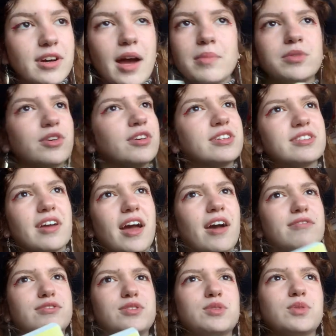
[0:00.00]
I'm going to
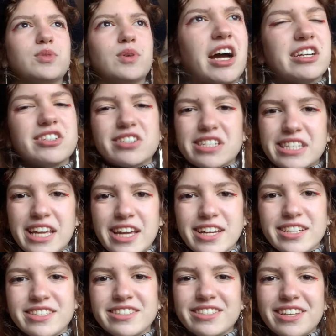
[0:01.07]
have to
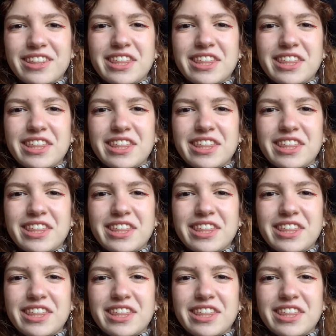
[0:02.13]
understand